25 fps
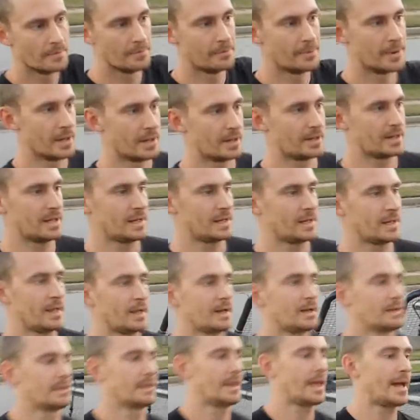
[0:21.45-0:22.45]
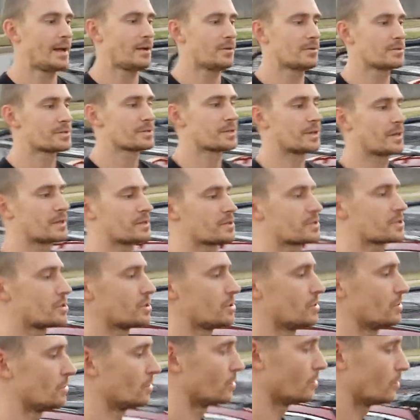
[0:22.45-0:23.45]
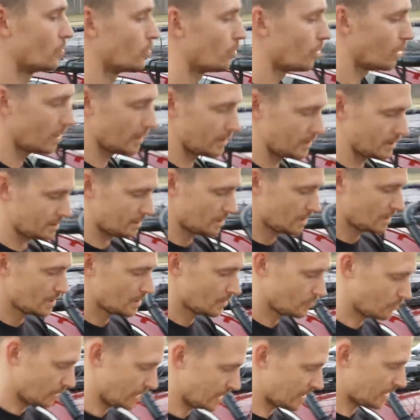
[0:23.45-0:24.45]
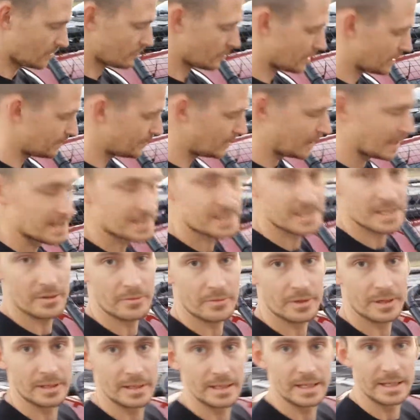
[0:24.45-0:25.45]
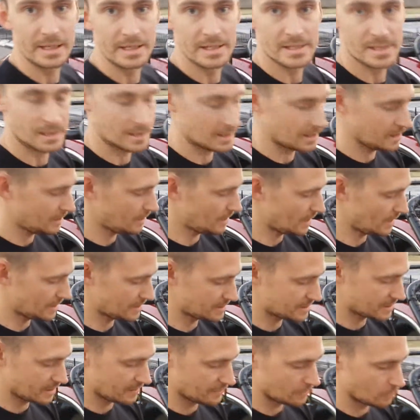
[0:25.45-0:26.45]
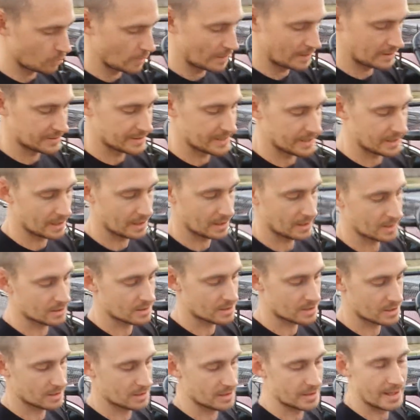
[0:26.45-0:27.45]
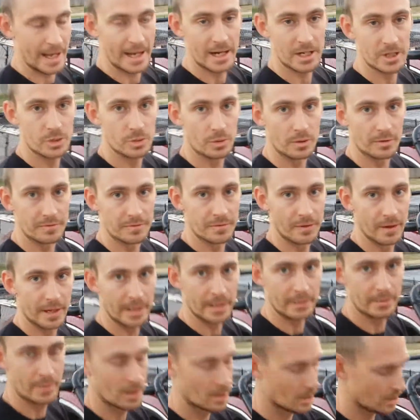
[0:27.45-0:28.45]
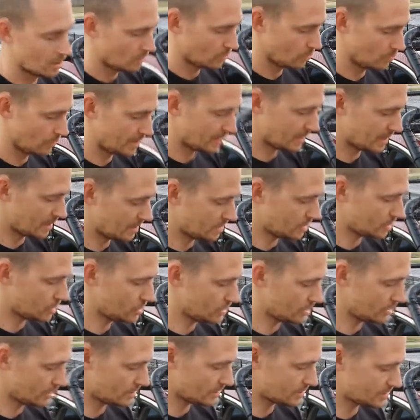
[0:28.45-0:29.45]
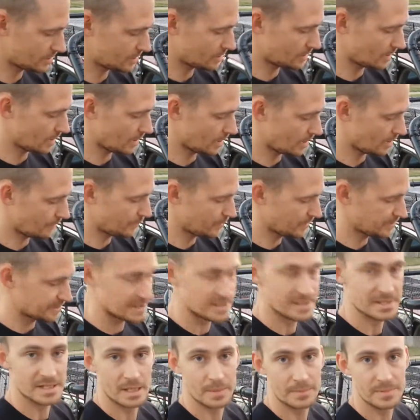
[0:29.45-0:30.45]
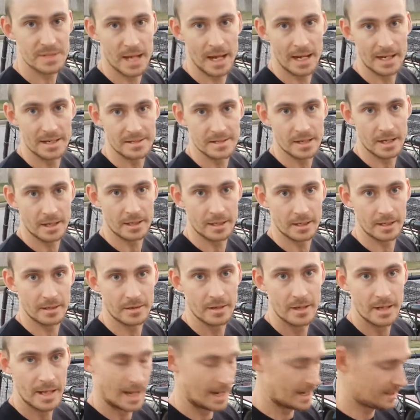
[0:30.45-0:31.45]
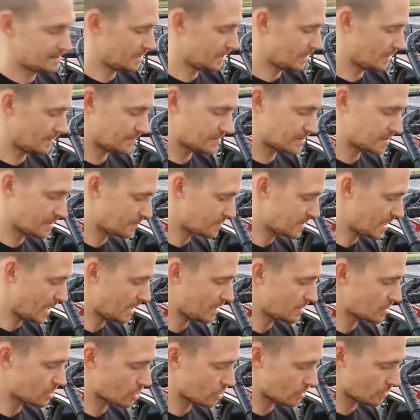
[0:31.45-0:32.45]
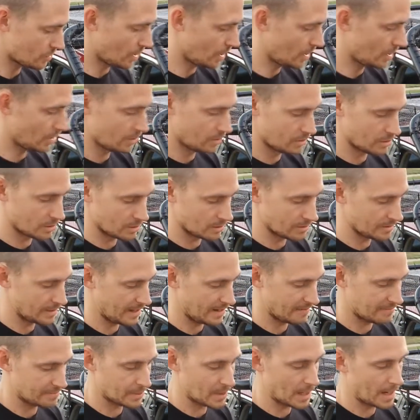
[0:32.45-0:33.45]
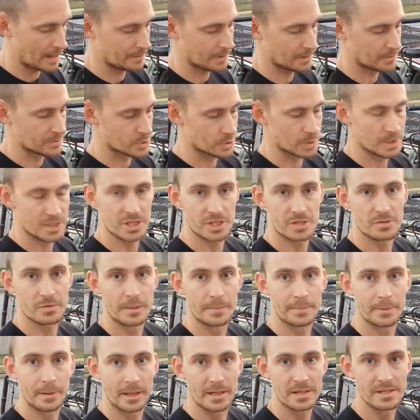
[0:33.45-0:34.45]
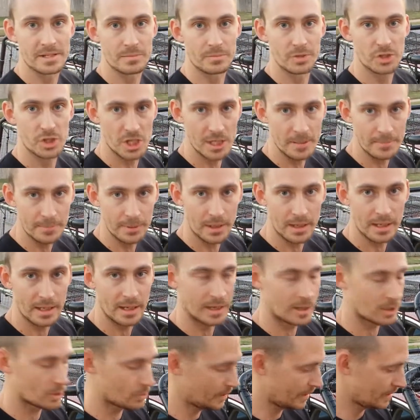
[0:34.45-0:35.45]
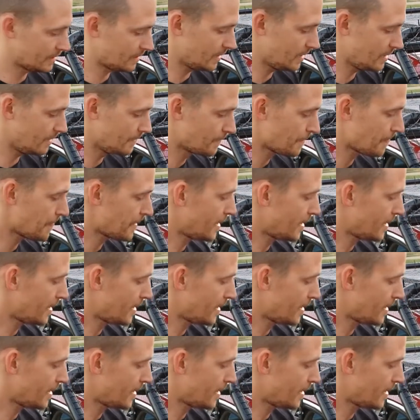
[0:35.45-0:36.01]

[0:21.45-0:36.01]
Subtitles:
but it allows us to, one, we can replace it really easily. Instead of welding it to the actual frame, we can just put these zip ties on it. And then if zip ties corrode or they have problems, we just replace them cheaply and quickly.